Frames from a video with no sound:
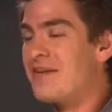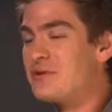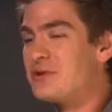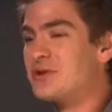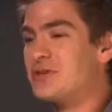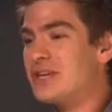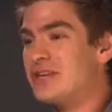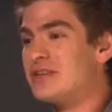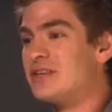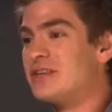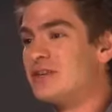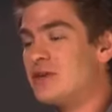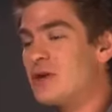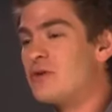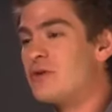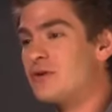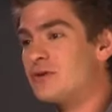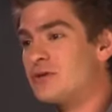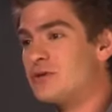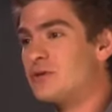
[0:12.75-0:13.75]
Have you seen, you
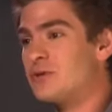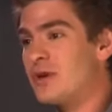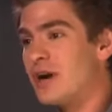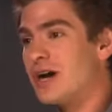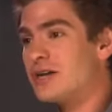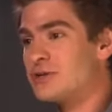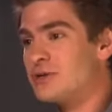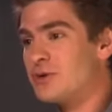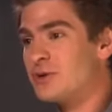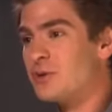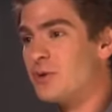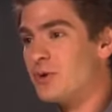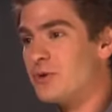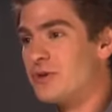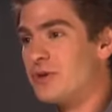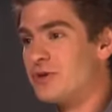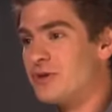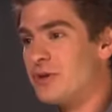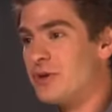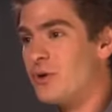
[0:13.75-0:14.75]
know those two guys that do
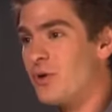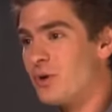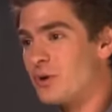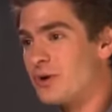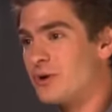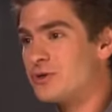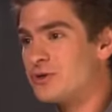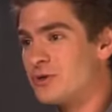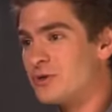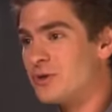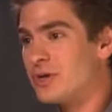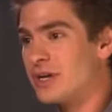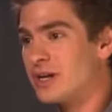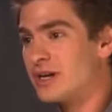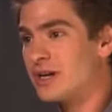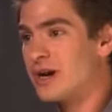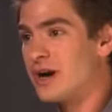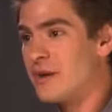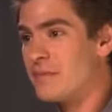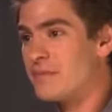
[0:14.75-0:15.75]
the
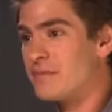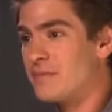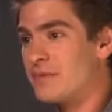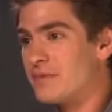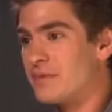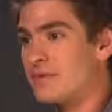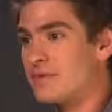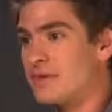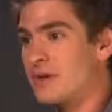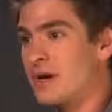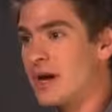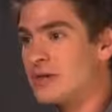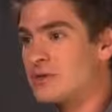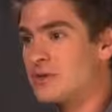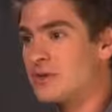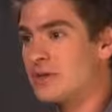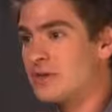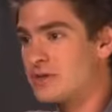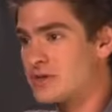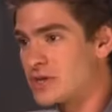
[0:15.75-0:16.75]
auto-tuning? The
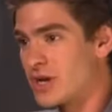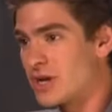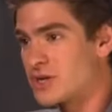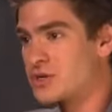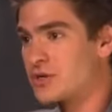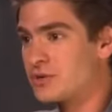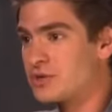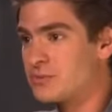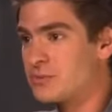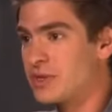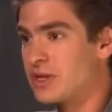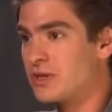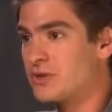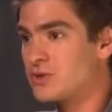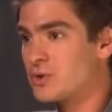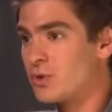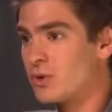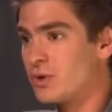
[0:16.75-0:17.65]
guys who did the Churchill speech,